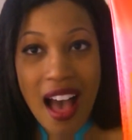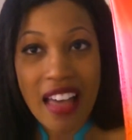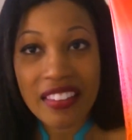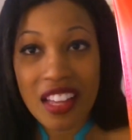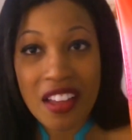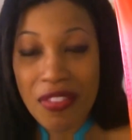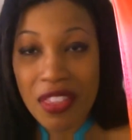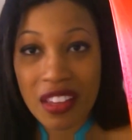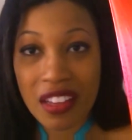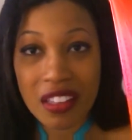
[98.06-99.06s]
I love
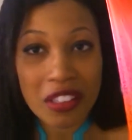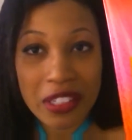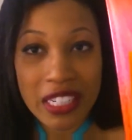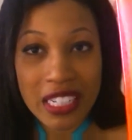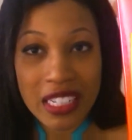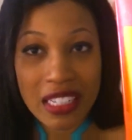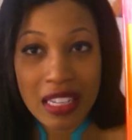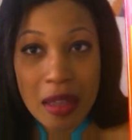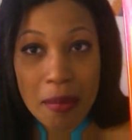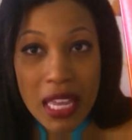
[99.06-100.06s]
the coloring.
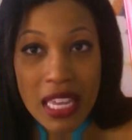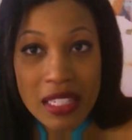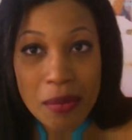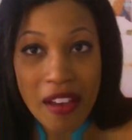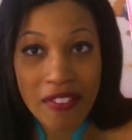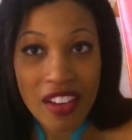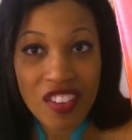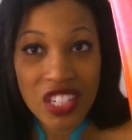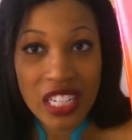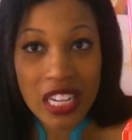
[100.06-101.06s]
Pink is my
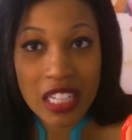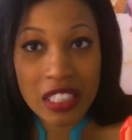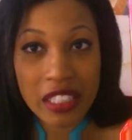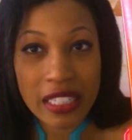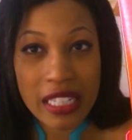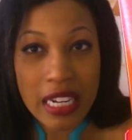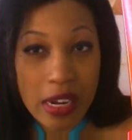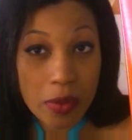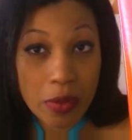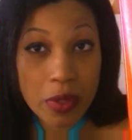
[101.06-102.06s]
favorite color, and then
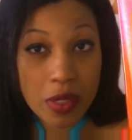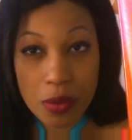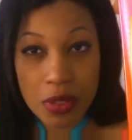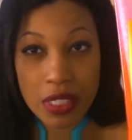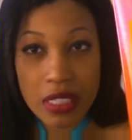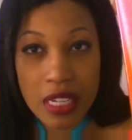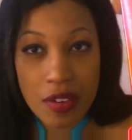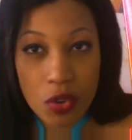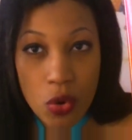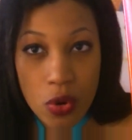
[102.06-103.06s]
I really, really
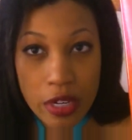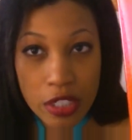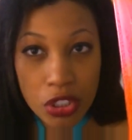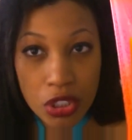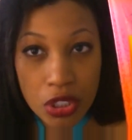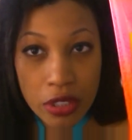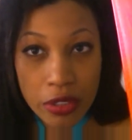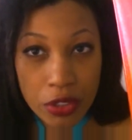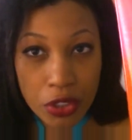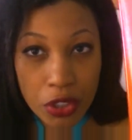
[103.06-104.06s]
love orange
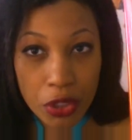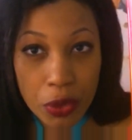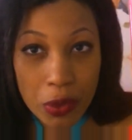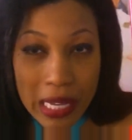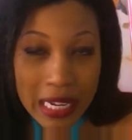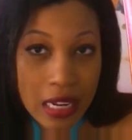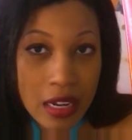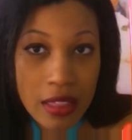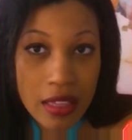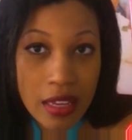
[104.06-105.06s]
too, and
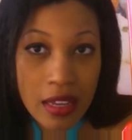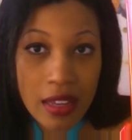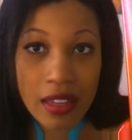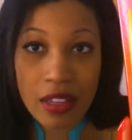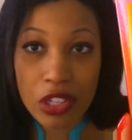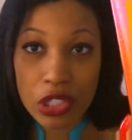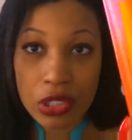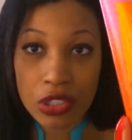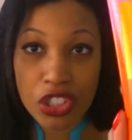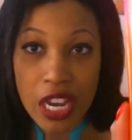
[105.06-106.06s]
anything
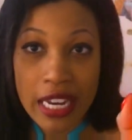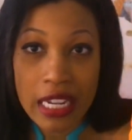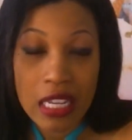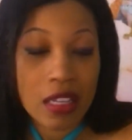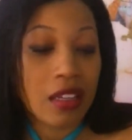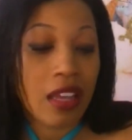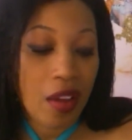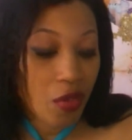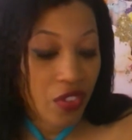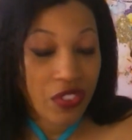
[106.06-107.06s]
shiny
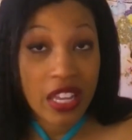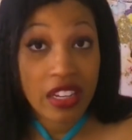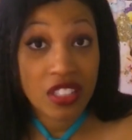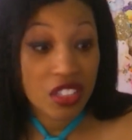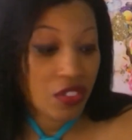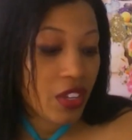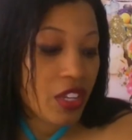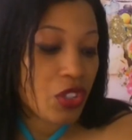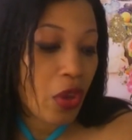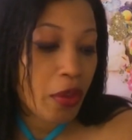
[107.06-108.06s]
and reflective.
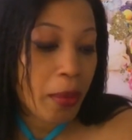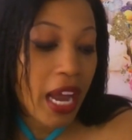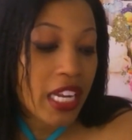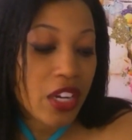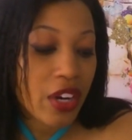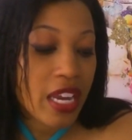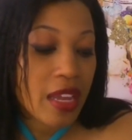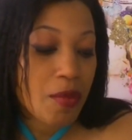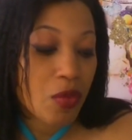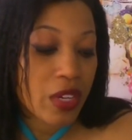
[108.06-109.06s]
So the body
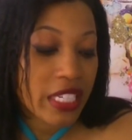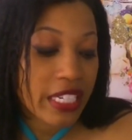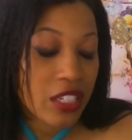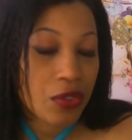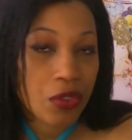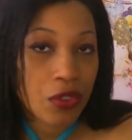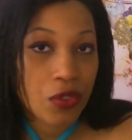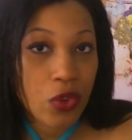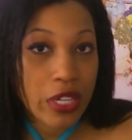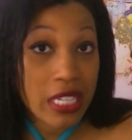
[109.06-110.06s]
cream retails for
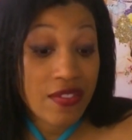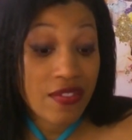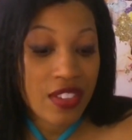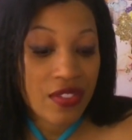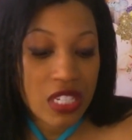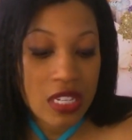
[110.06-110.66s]
$14.50.